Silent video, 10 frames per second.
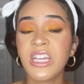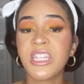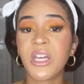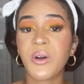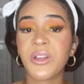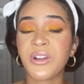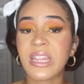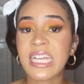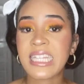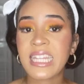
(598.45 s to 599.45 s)
so you're
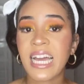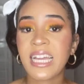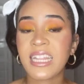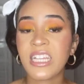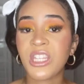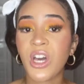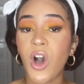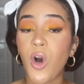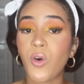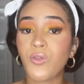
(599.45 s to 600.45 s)
less likely to
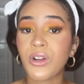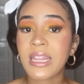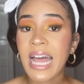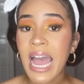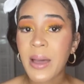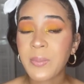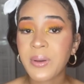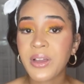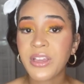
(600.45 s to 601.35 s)
overlap